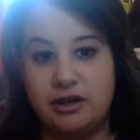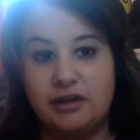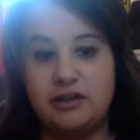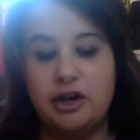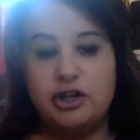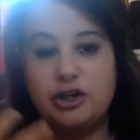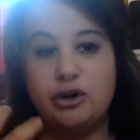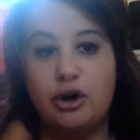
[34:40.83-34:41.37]

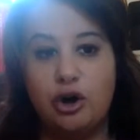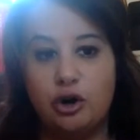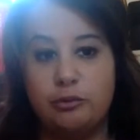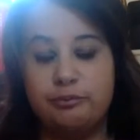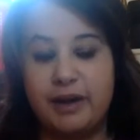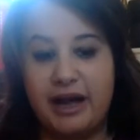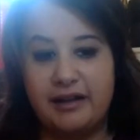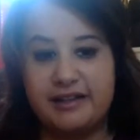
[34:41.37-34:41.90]
not your own
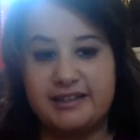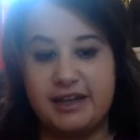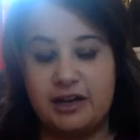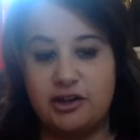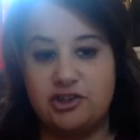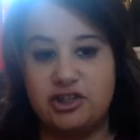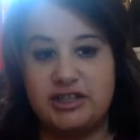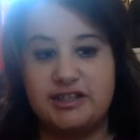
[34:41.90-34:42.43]
balanced
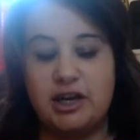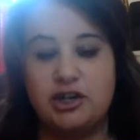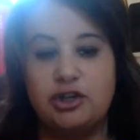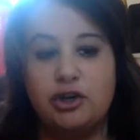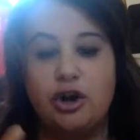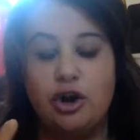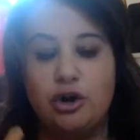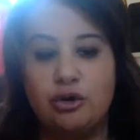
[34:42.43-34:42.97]
energies, not
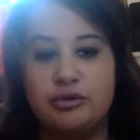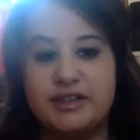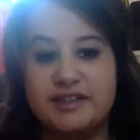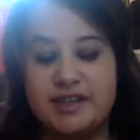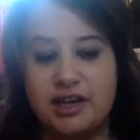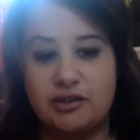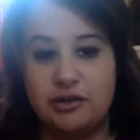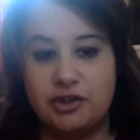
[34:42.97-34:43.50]
your own
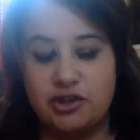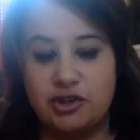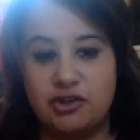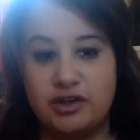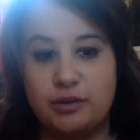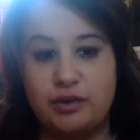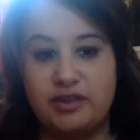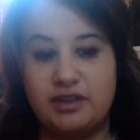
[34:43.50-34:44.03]
sacred
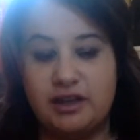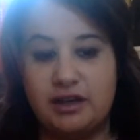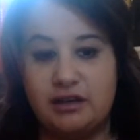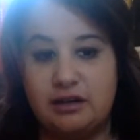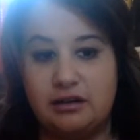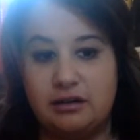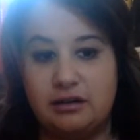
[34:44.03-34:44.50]
union within.